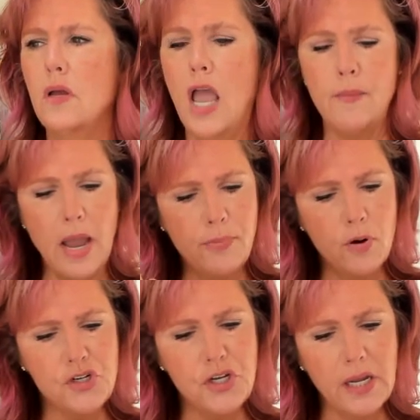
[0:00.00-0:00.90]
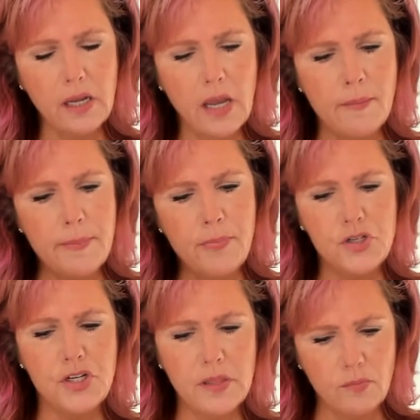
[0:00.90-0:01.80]
Am I pushing? Am I
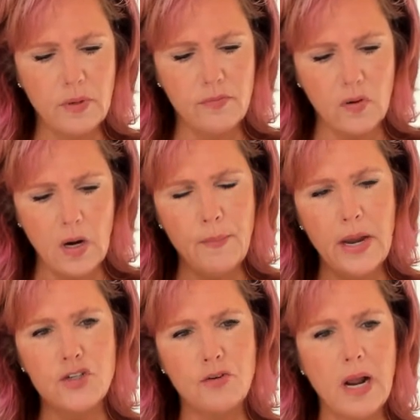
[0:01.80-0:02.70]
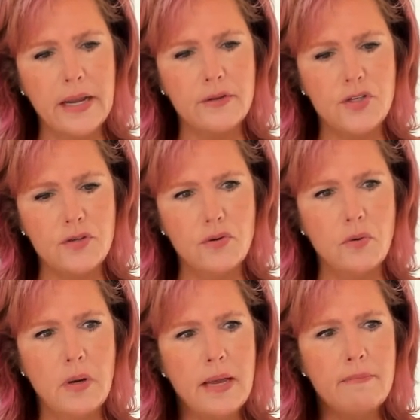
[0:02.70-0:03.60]
pushing the river? Am I trying
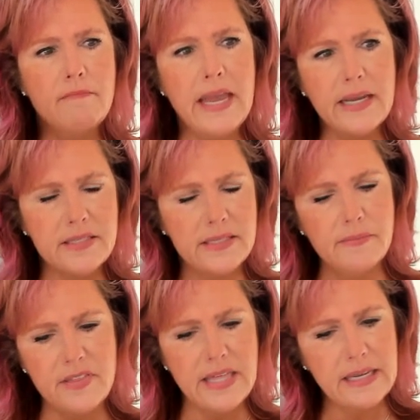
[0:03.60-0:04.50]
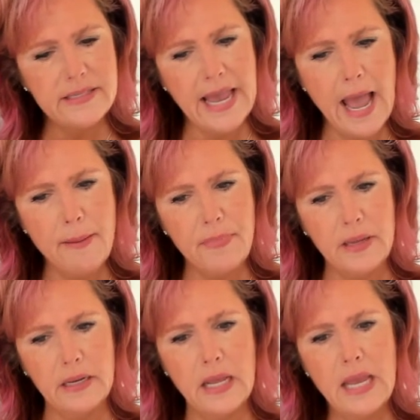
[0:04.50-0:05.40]
to make some things
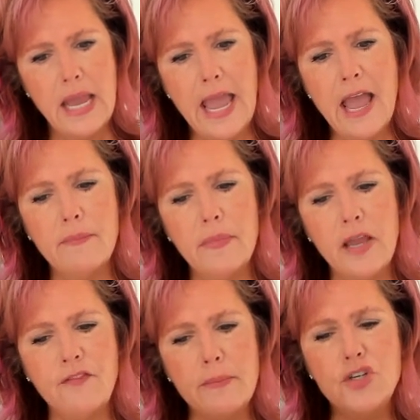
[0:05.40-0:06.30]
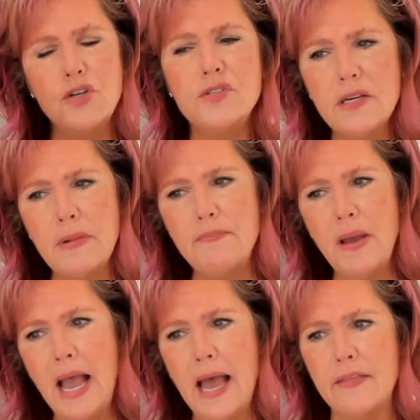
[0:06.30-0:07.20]
happen? And if I'm choosing my
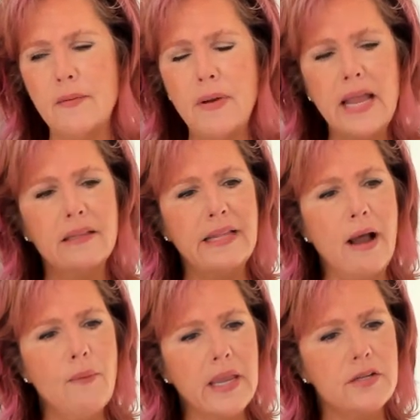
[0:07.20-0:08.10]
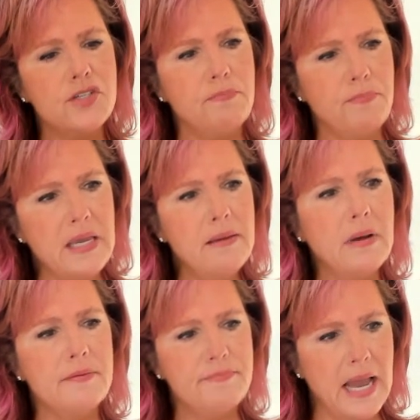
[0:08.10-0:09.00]
path, am I allowing it to be
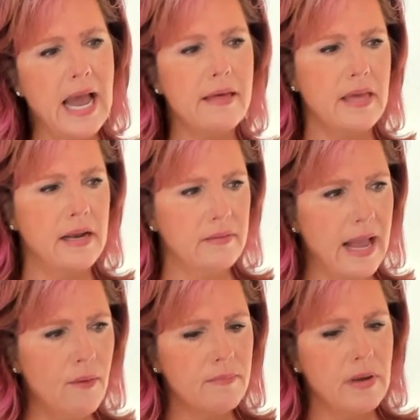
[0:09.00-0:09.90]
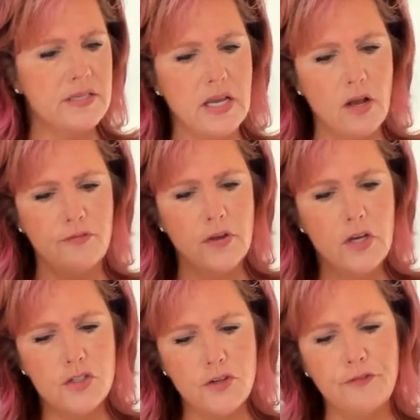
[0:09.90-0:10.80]
my path and allowing myself
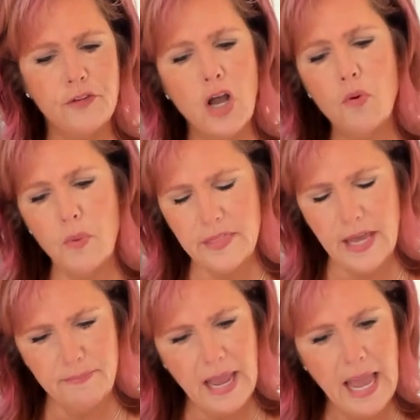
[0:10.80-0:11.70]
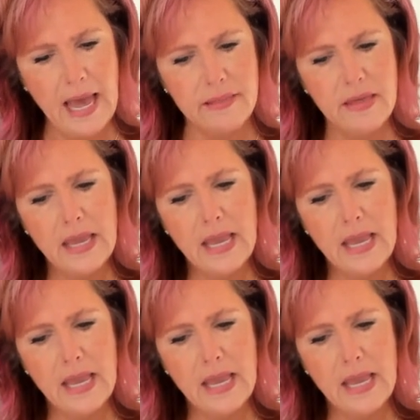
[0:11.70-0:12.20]
to flow with that path?